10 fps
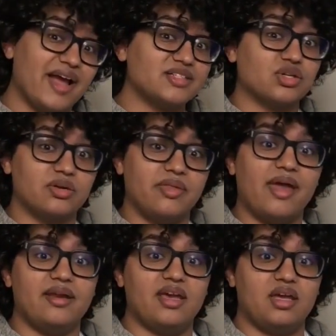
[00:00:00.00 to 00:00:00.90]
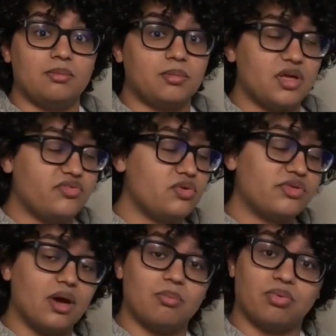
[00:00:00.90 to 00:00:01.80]
has earned that name. If you
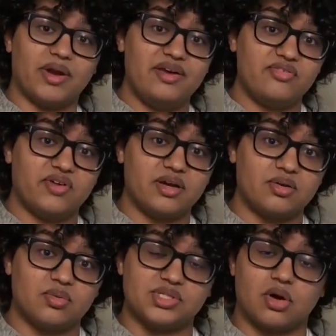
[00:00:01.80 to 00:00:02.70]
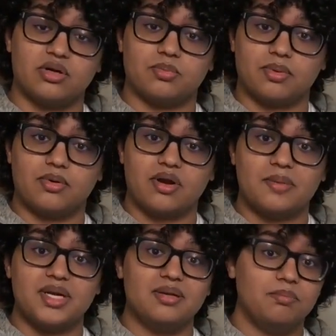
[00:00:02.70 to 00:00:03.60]
thought BrainF was hard to
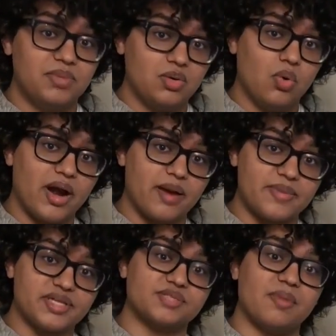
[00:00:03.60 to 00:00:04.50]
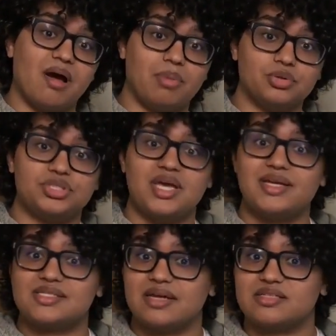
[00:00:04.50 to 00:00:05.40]
program in, beware, because Malbolge
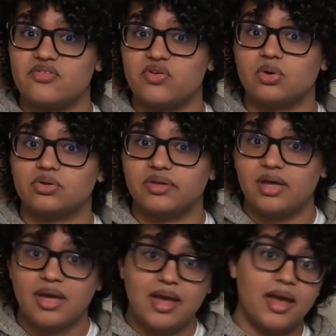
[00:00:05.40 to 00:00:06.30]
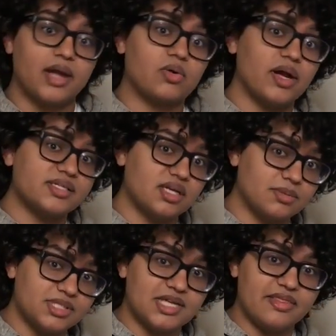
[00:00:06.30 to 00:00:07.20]
takes that difficulty and cranks it
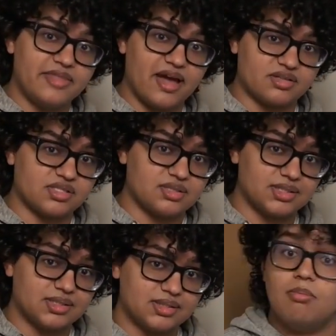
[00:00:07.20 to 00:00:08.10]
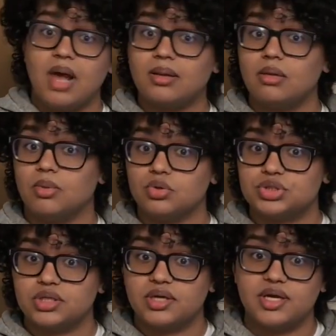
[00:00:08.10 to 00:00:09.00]
up to 10,000.
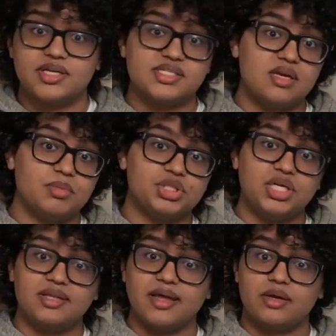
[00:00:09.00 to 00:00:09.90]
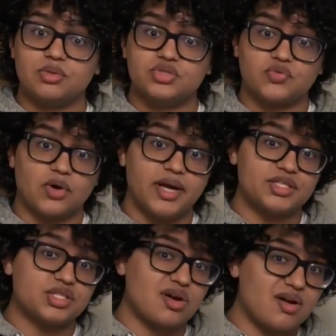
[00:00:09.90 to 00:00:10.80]
Malbolge is a machine language for a
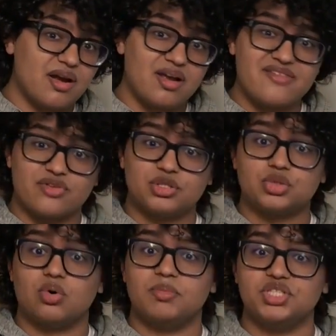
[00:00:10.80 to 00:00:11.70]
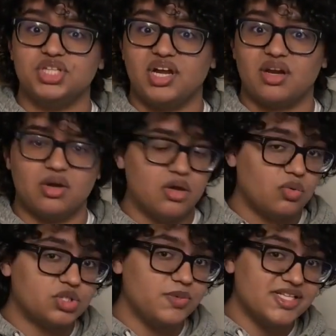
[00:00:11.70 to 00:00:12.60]
ternary virtual machine,
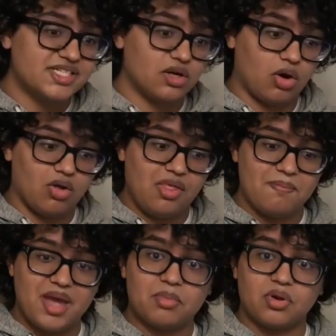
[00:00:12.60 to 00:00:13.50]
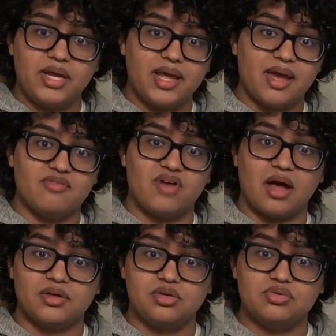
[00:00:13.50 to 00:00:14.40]
which means that all the memory and
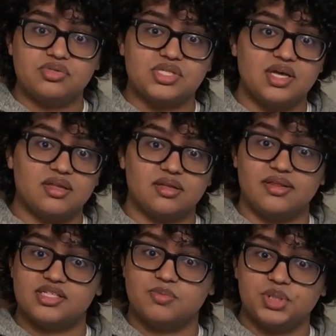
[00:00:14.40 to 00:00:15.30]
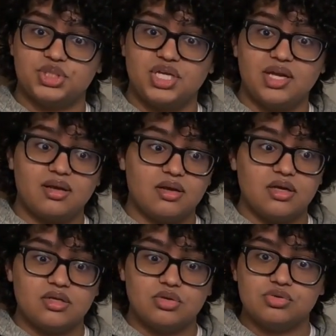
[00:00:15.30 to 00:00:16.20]
values in this machine
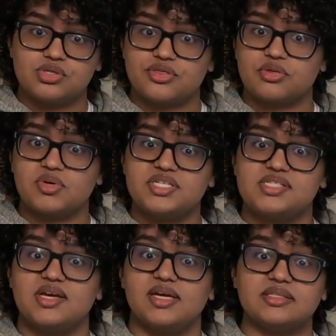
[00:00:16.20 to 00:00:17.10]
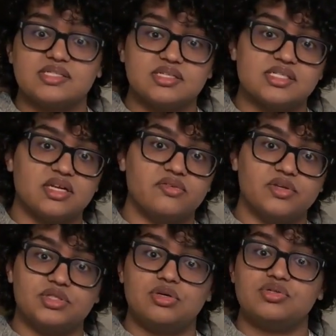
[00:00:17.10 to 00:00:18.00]
use 3 states instead of
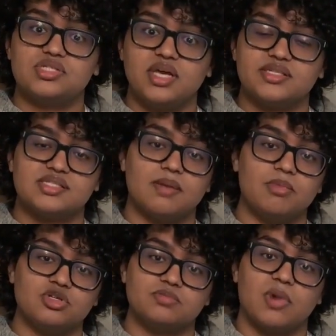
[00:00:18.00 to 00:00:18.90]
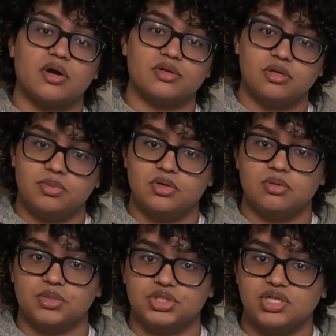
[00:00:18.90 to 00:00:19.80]
the 2 states that most modern
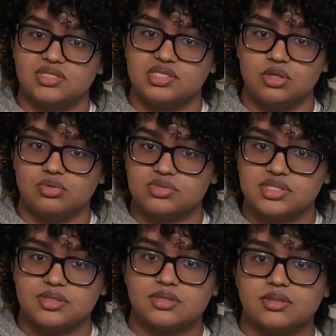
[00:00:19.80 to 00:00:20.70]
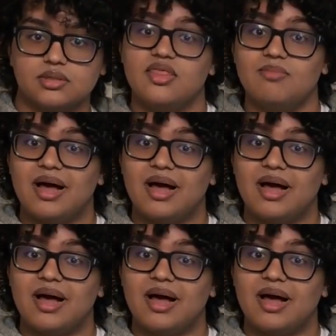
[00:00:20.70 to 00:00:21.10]
computing machines use. The